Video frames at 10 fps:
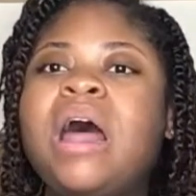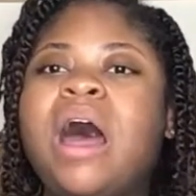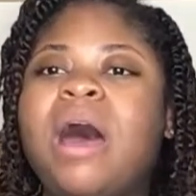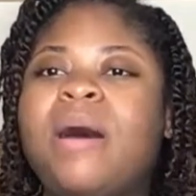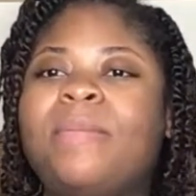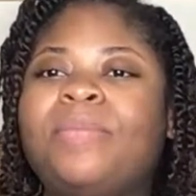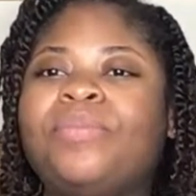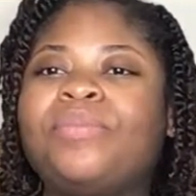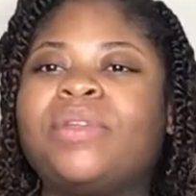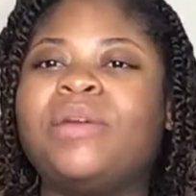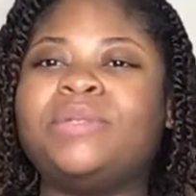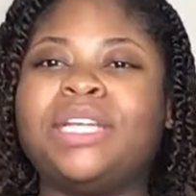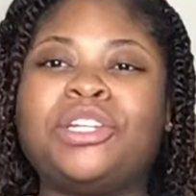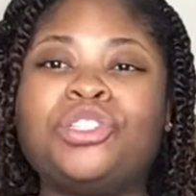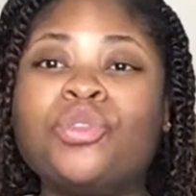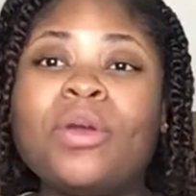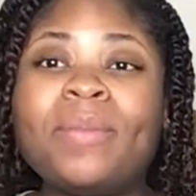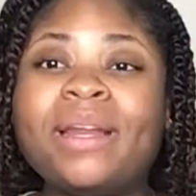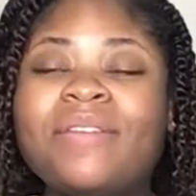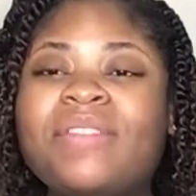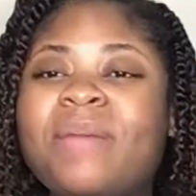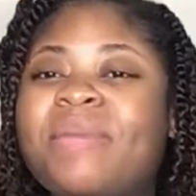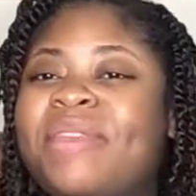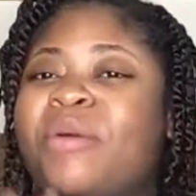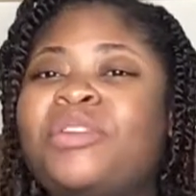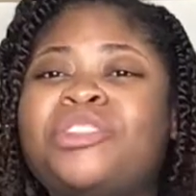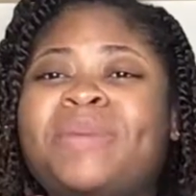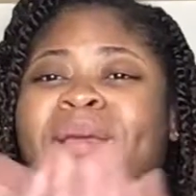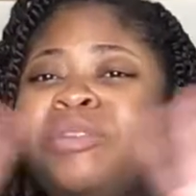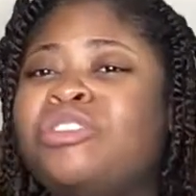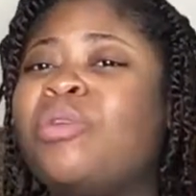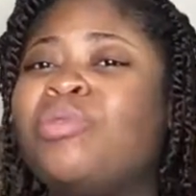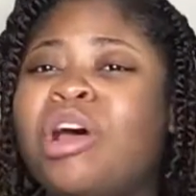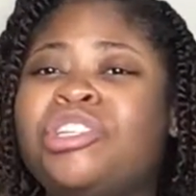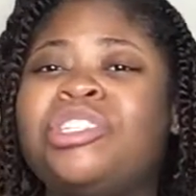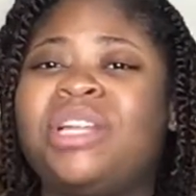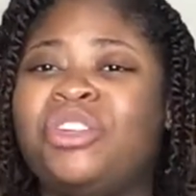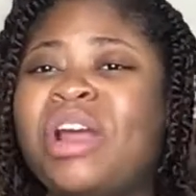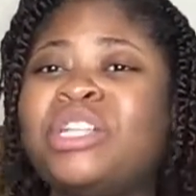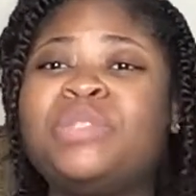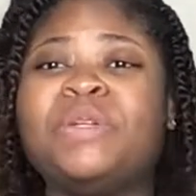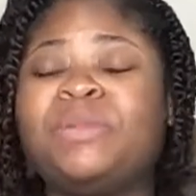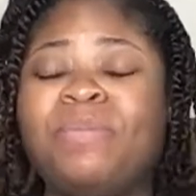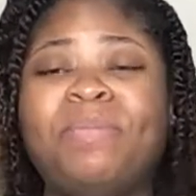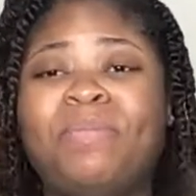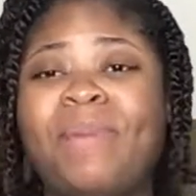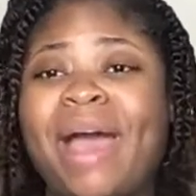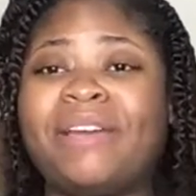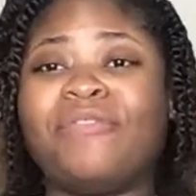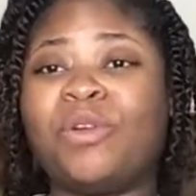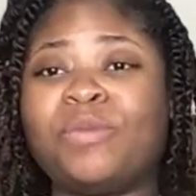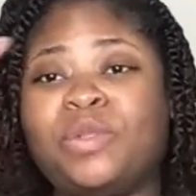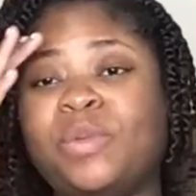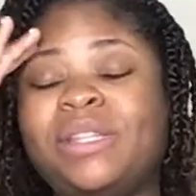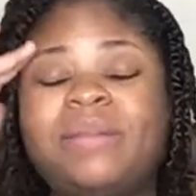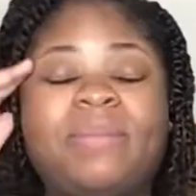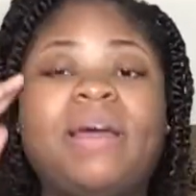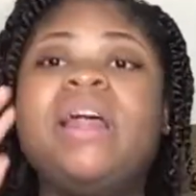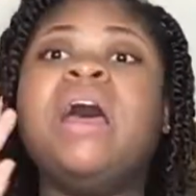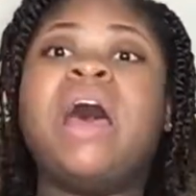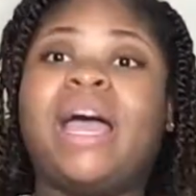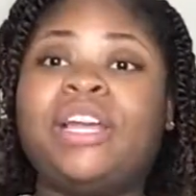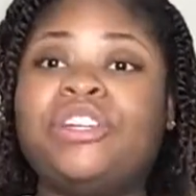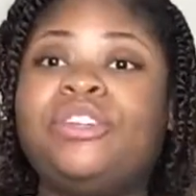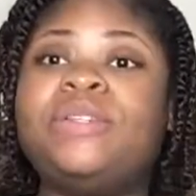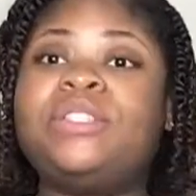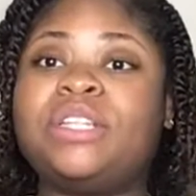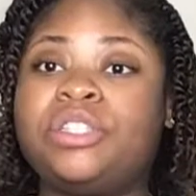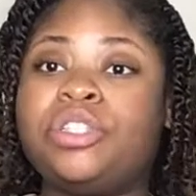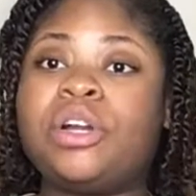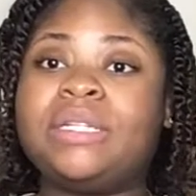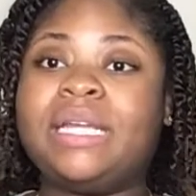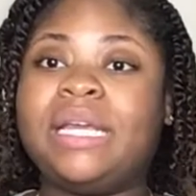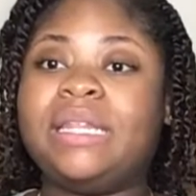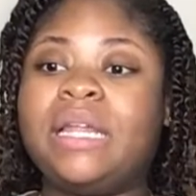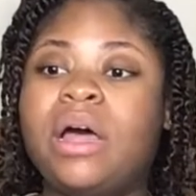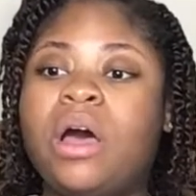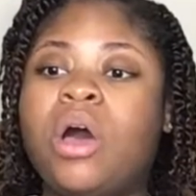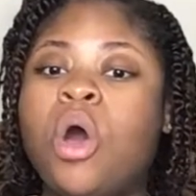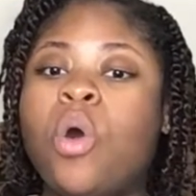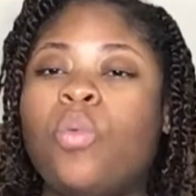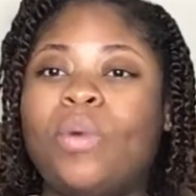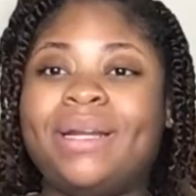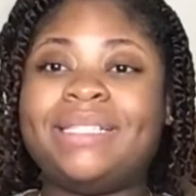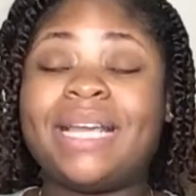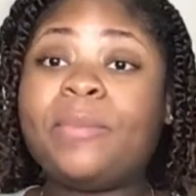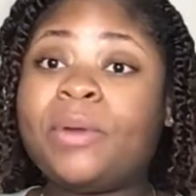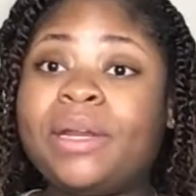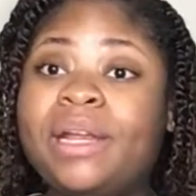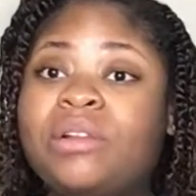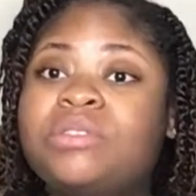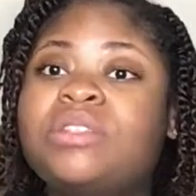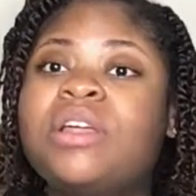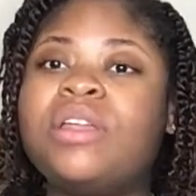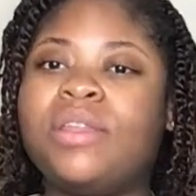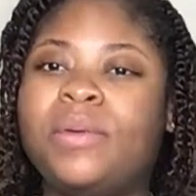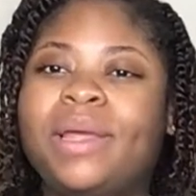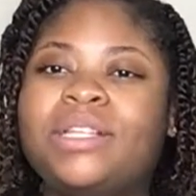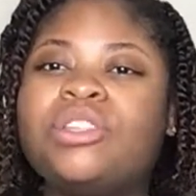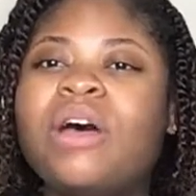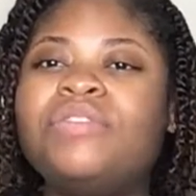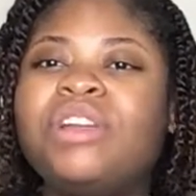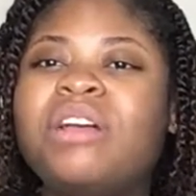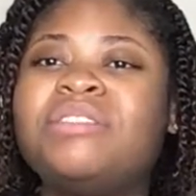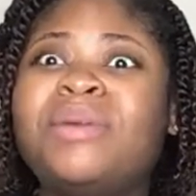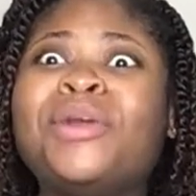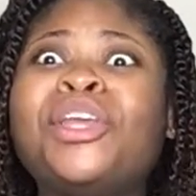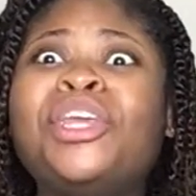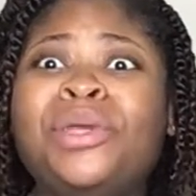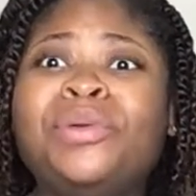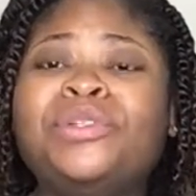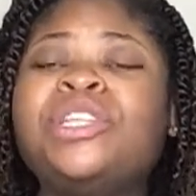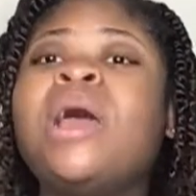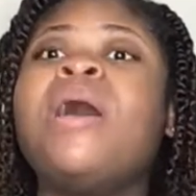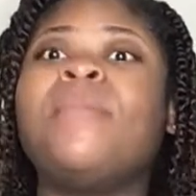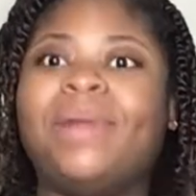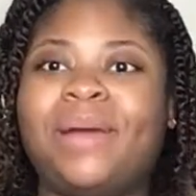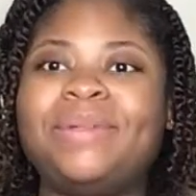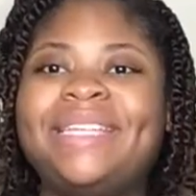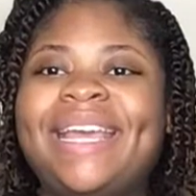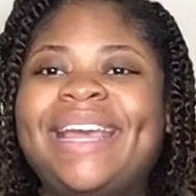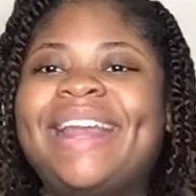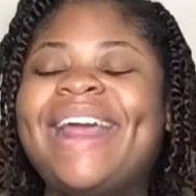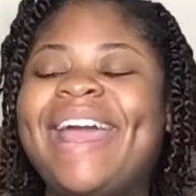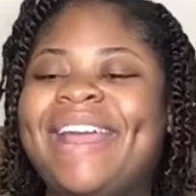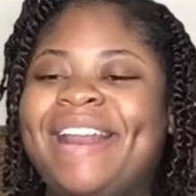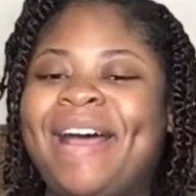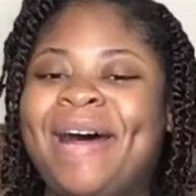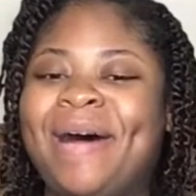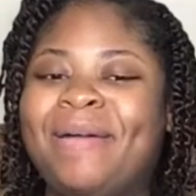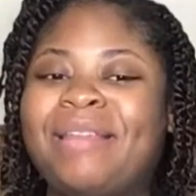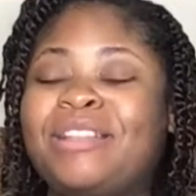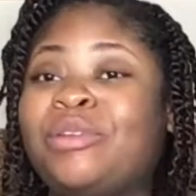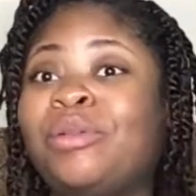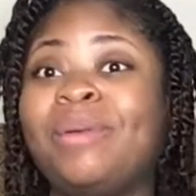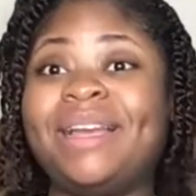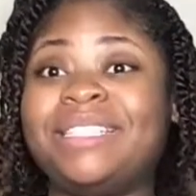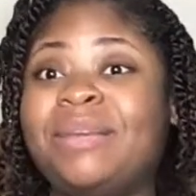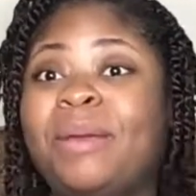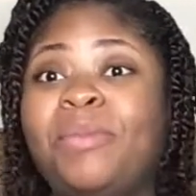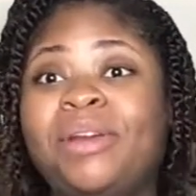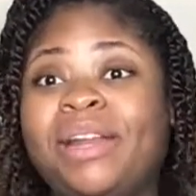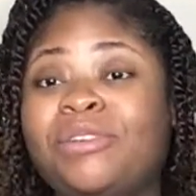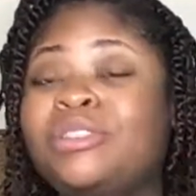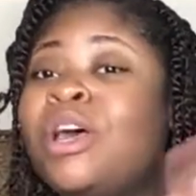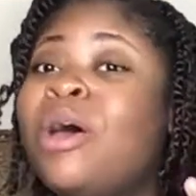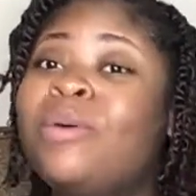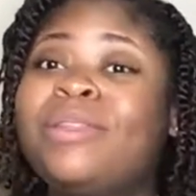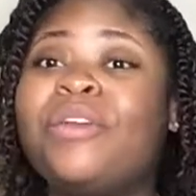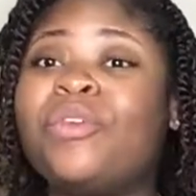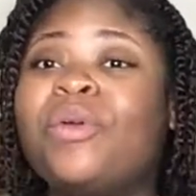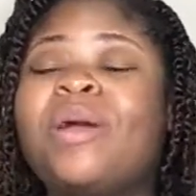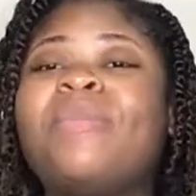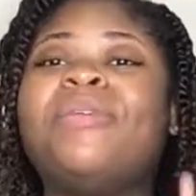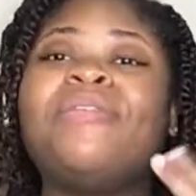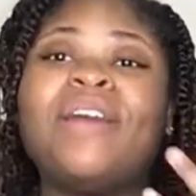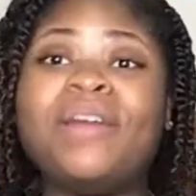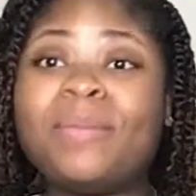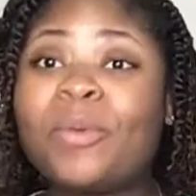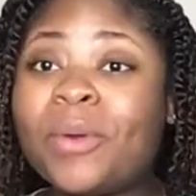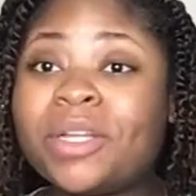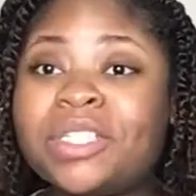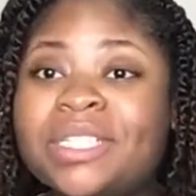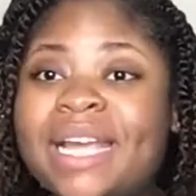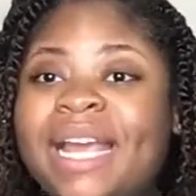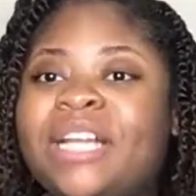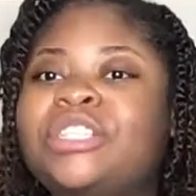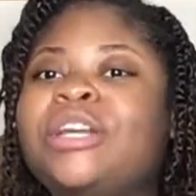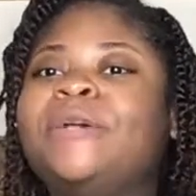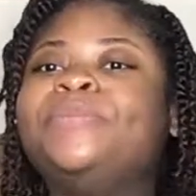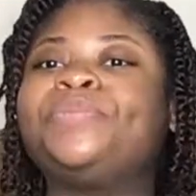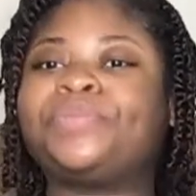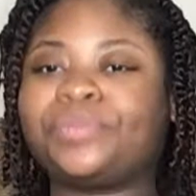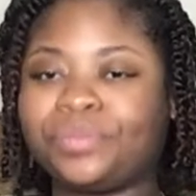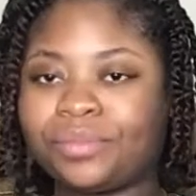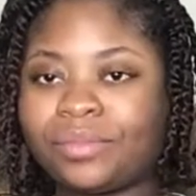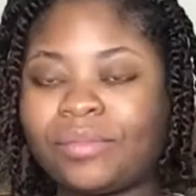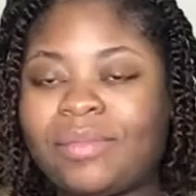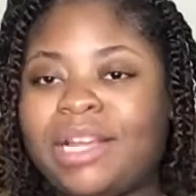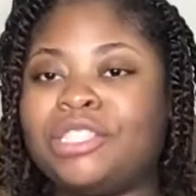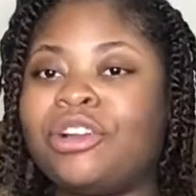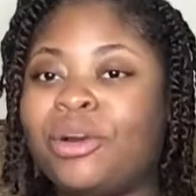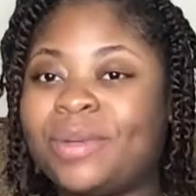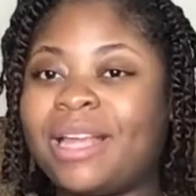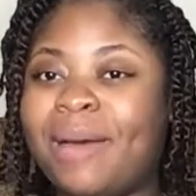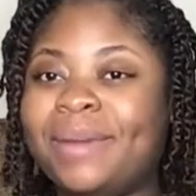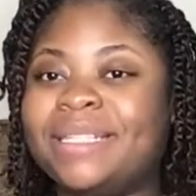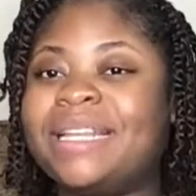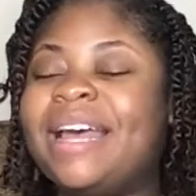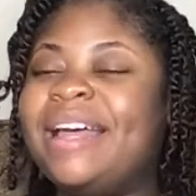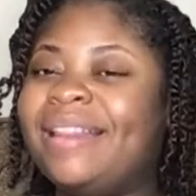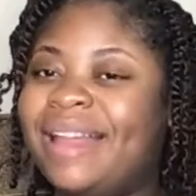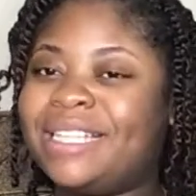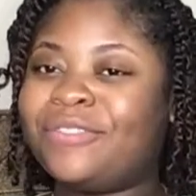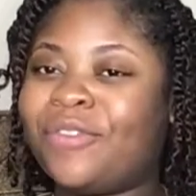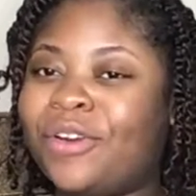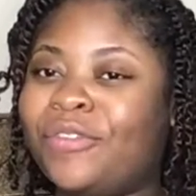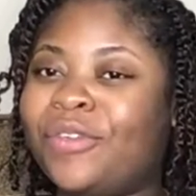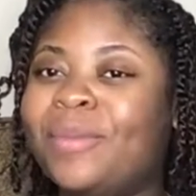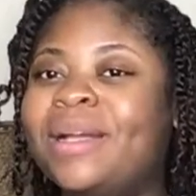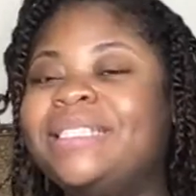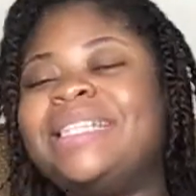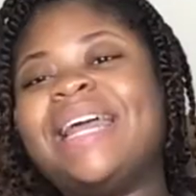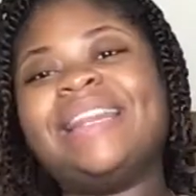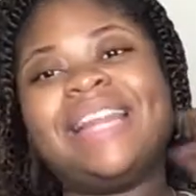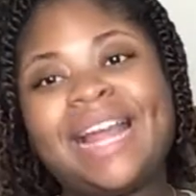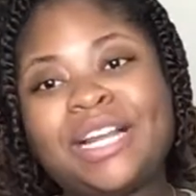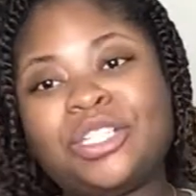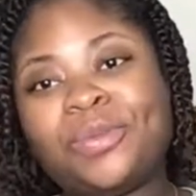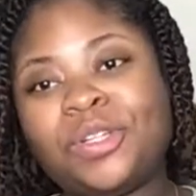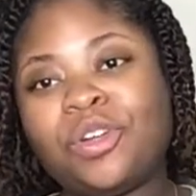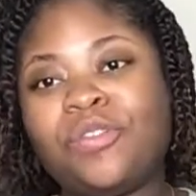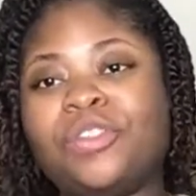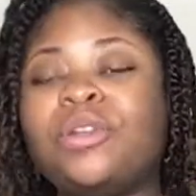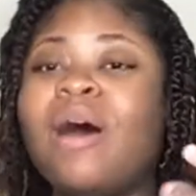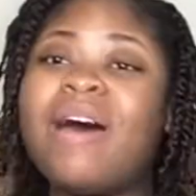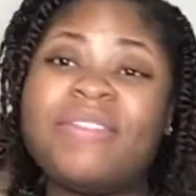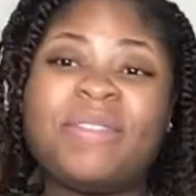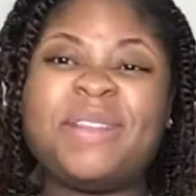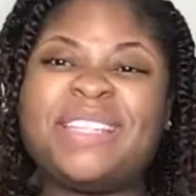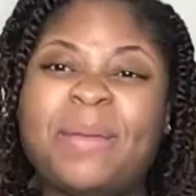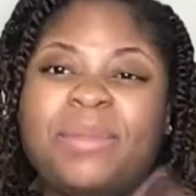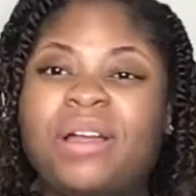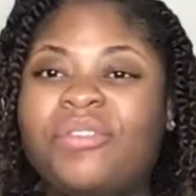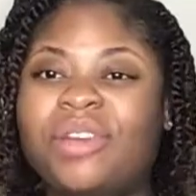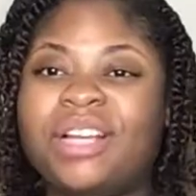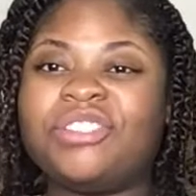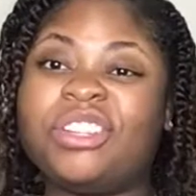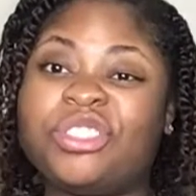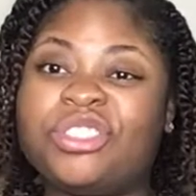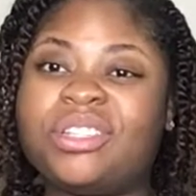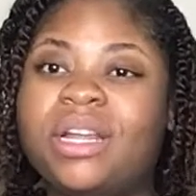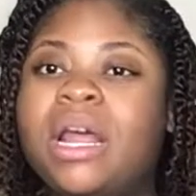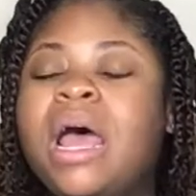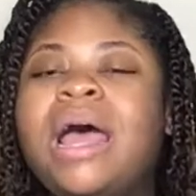Um, it was like an assortment of them. They were just making me so nauseous when I tried to switch back and forth between them, but I couldn't do it. So I started taking the one a day prenatals. They were like soft gels, they were huge, but I would take it and um, that's the only way I could take my prenatals without throwing up. They're very important to take. So I started with gummies, lasted for a few months and then I had to switch over. So I'll have them linked down below if you guys are interested.